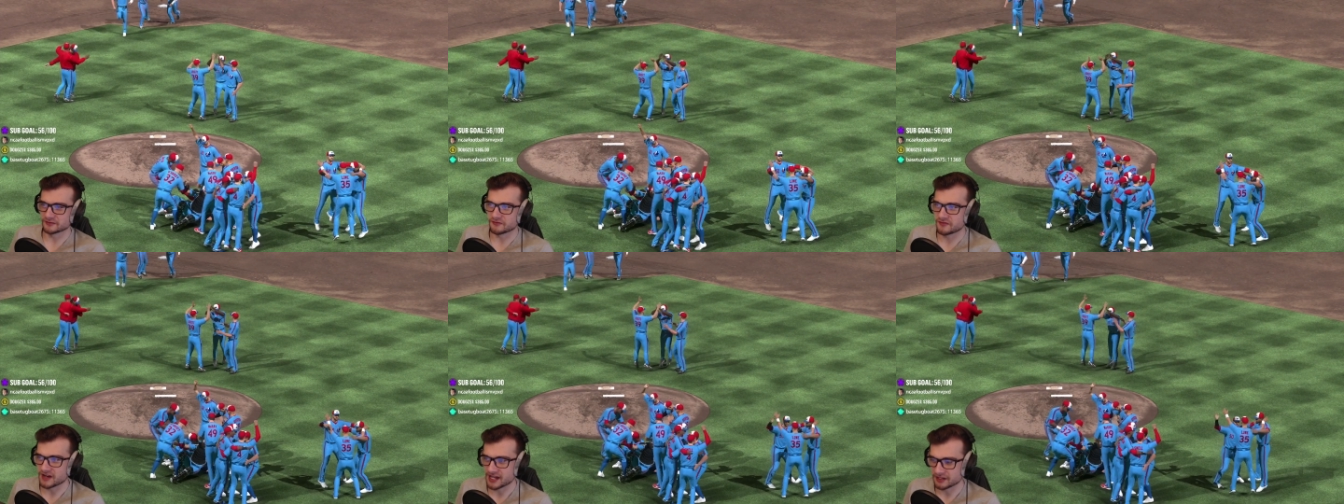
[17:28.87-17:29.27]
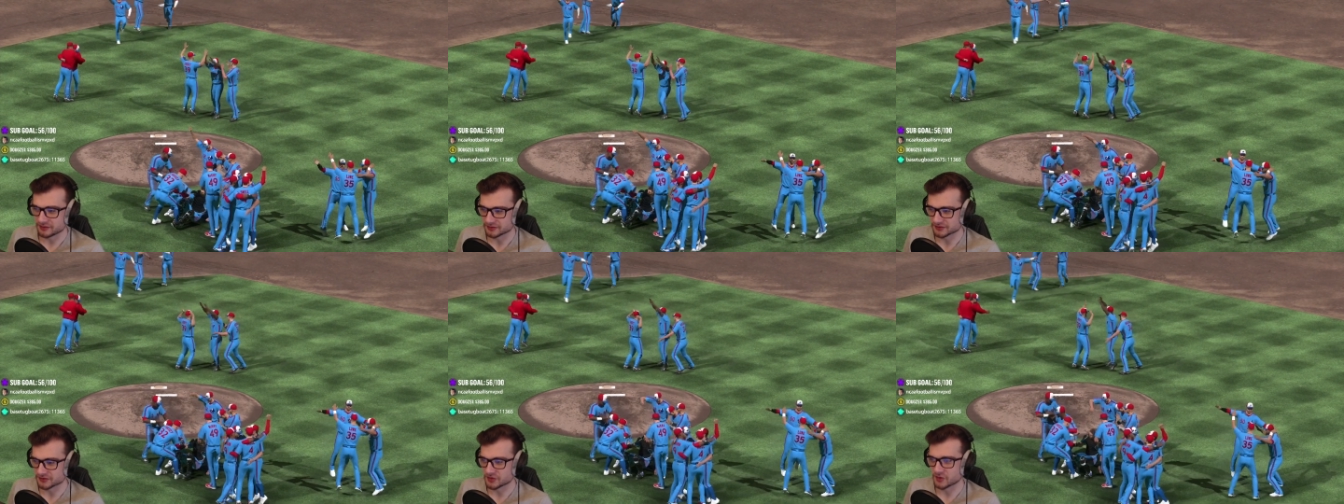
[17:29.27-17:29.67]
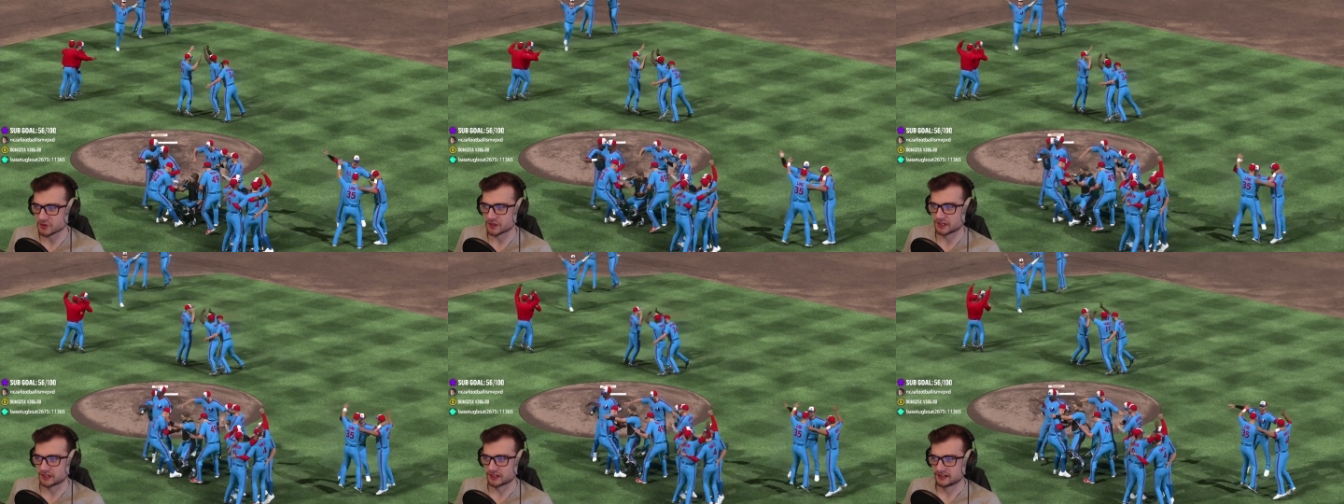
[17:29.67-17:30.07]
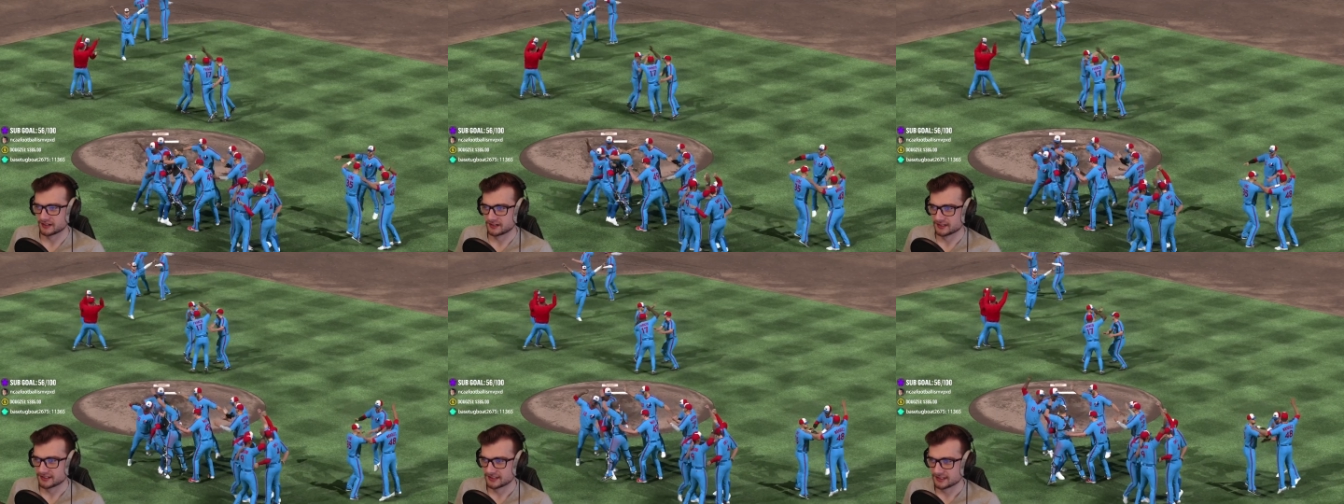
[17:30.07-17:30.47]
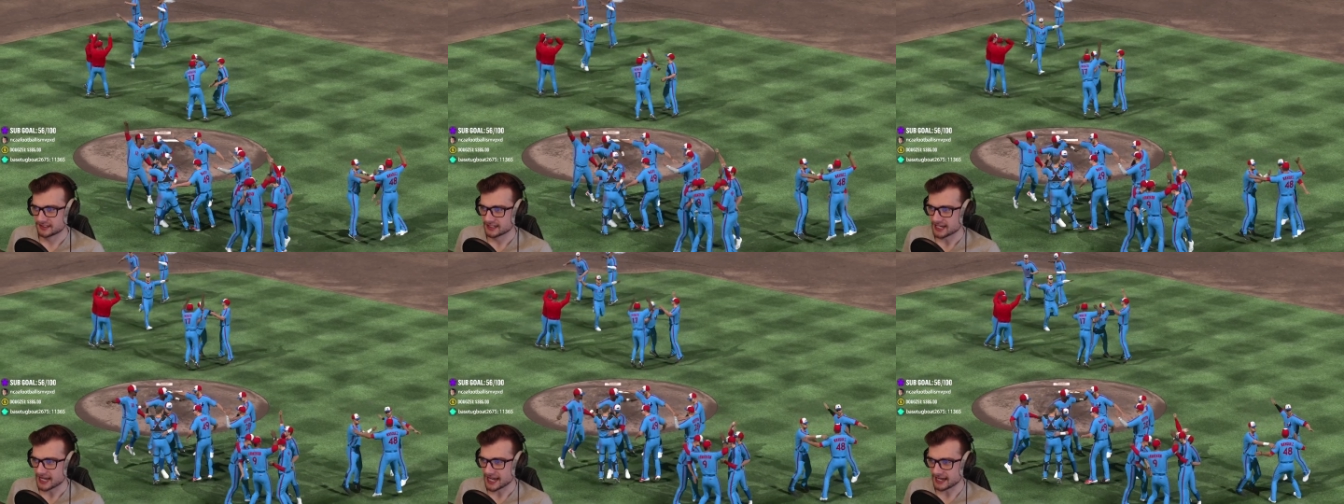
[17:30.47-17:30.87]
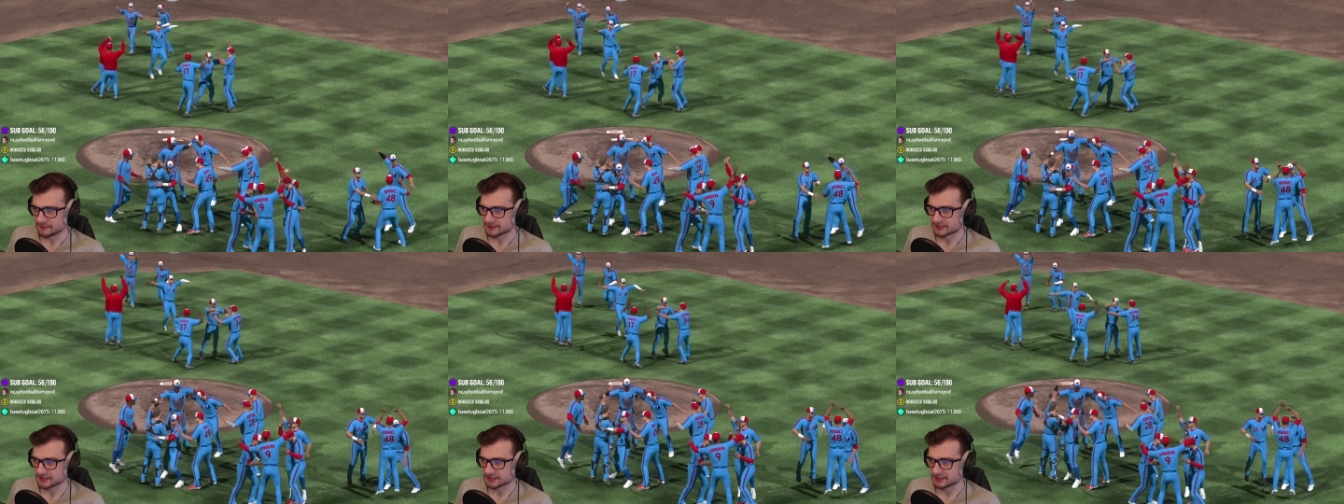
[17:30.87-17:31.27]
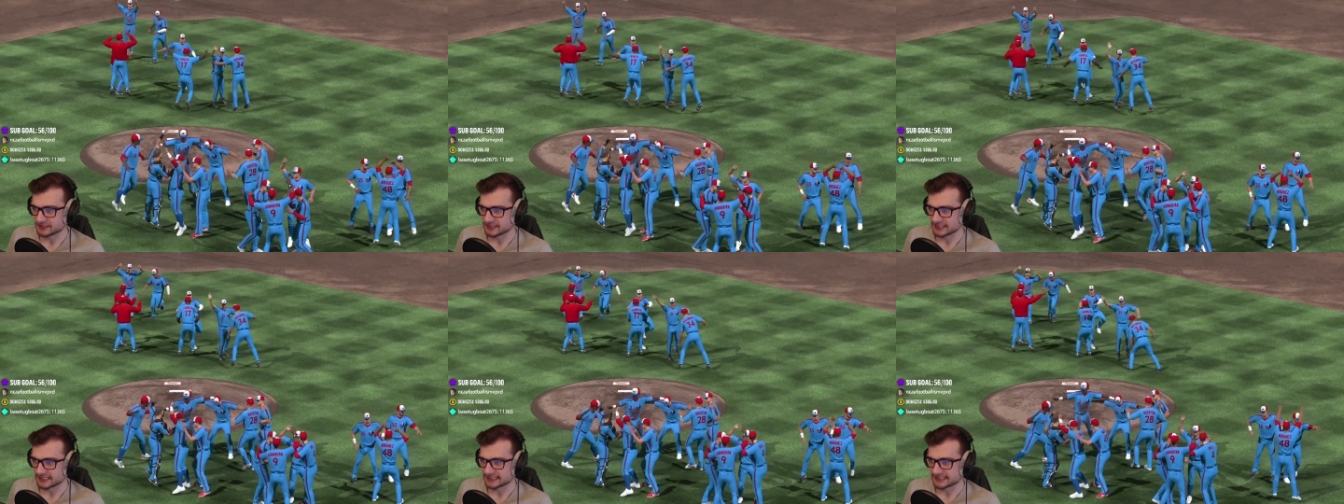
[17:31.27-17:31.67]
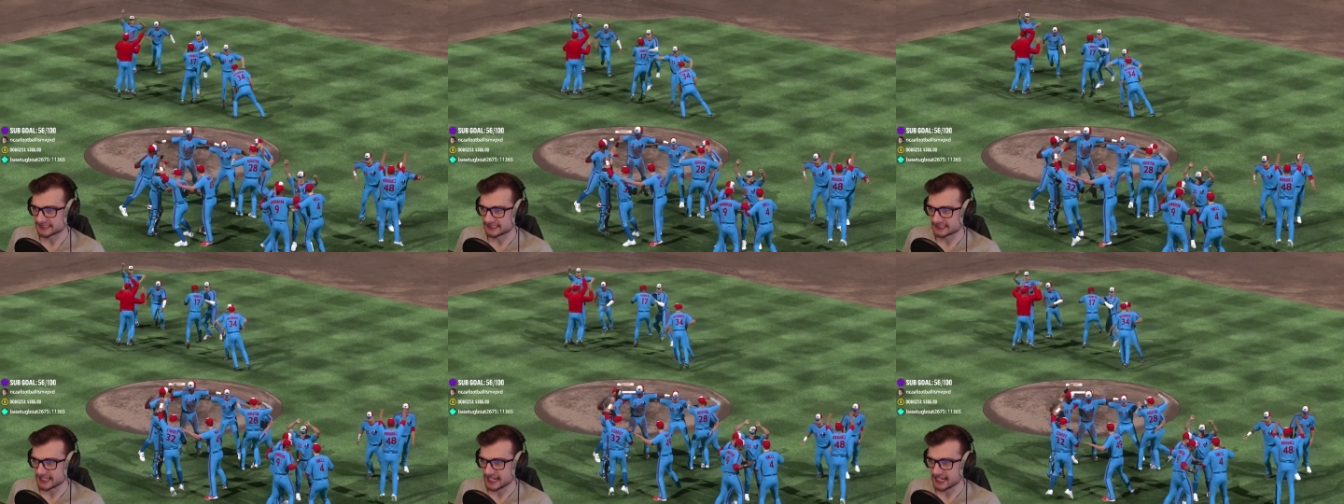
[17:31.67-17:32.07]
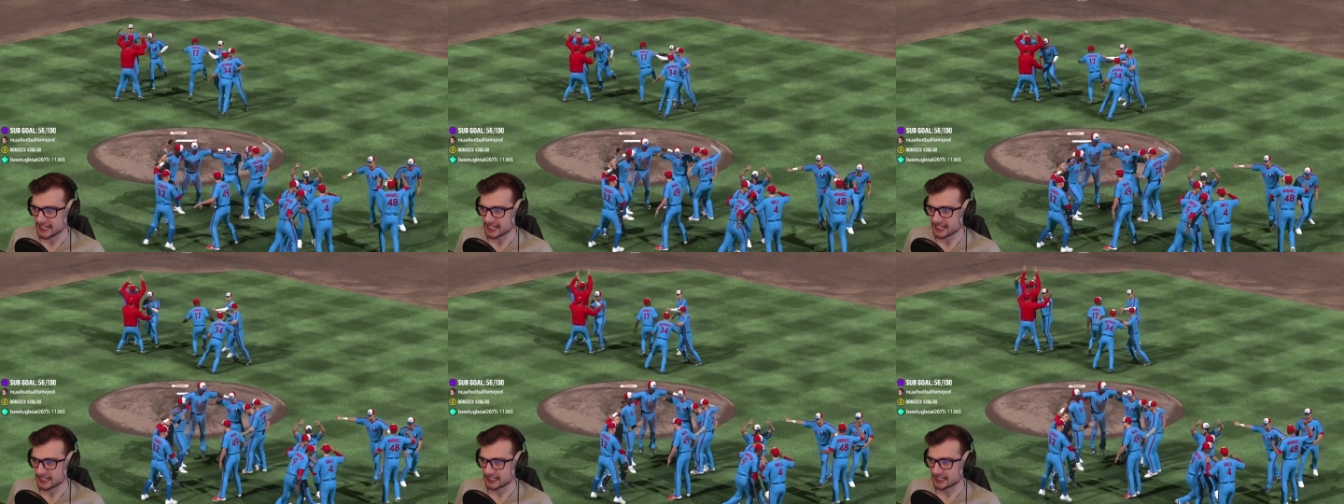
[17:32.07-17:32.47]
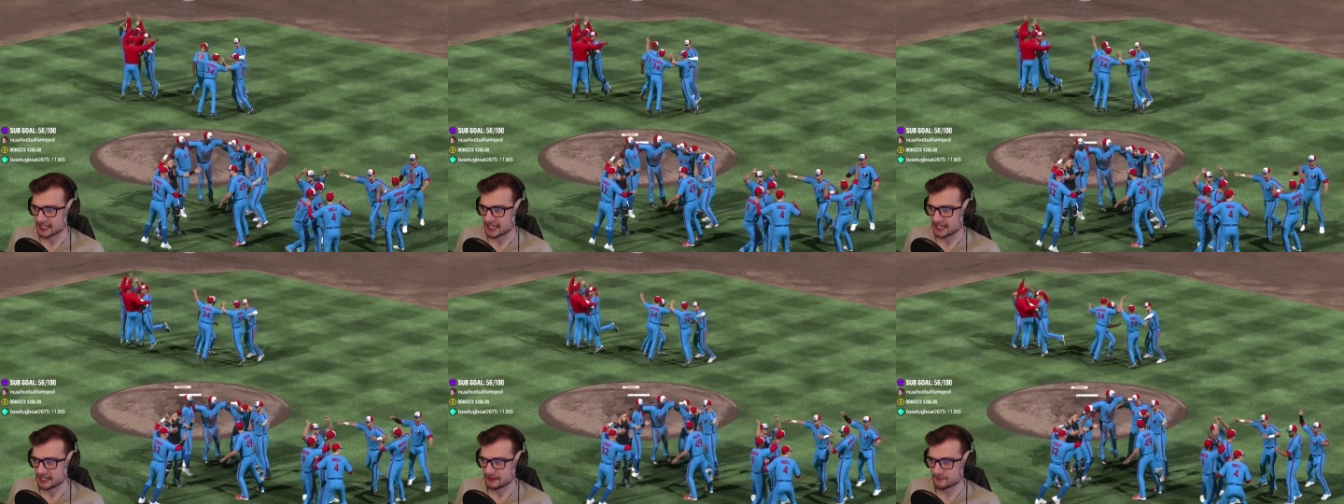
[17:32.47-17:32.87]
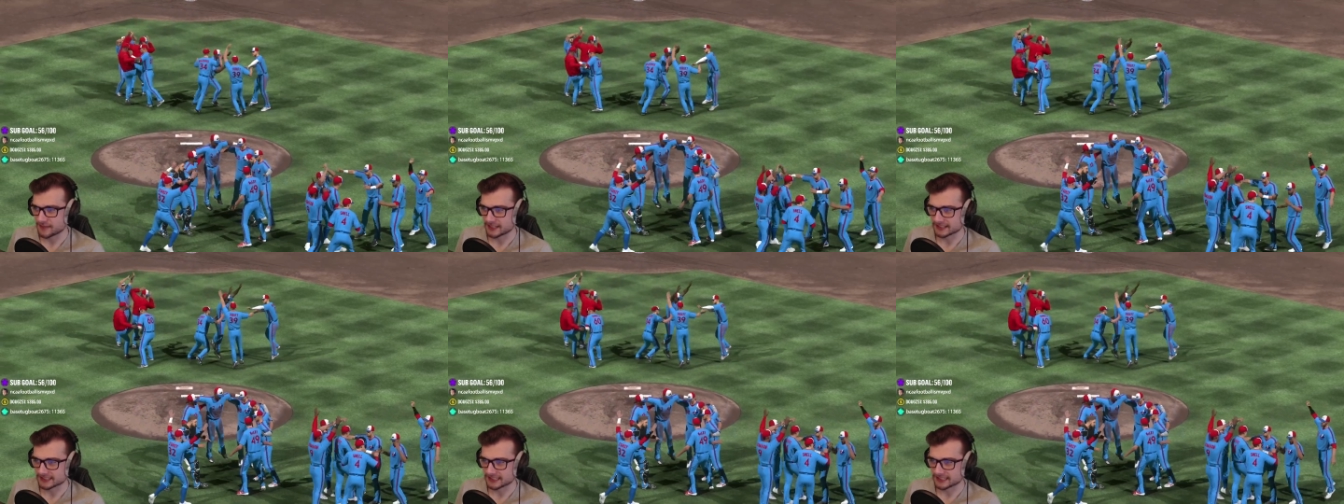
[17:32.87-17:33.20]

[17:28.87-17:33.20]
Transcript: final score. Absolutely insane game as